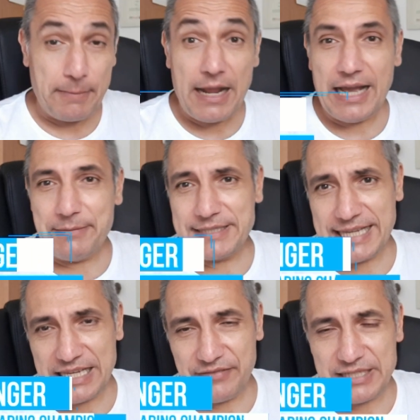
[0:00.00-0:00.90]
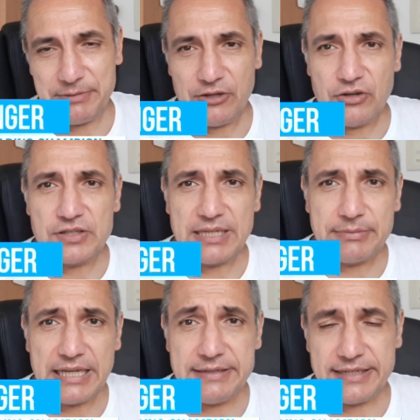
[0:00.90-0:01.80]
I'm saying this because
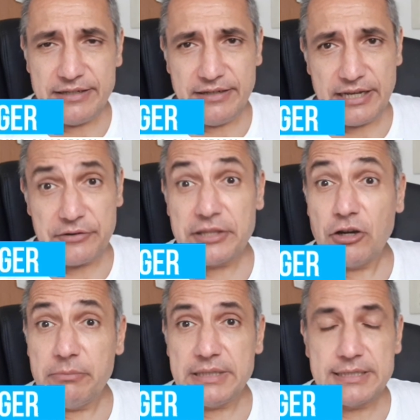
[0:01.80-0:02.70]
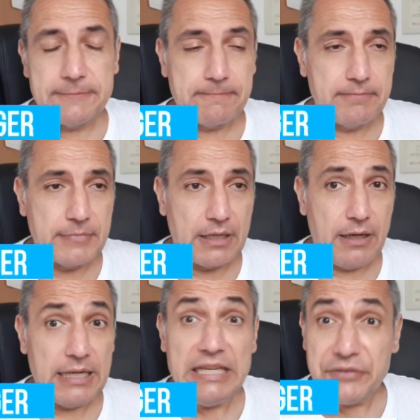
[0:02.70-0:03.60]
sometimes I read comments
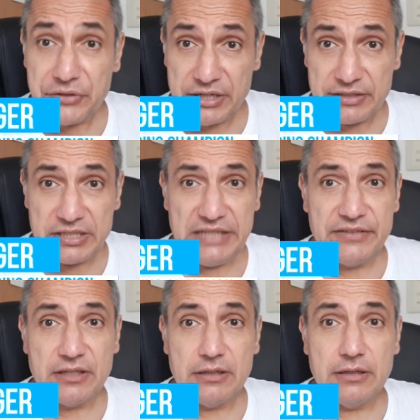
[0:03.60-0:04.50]
and I even received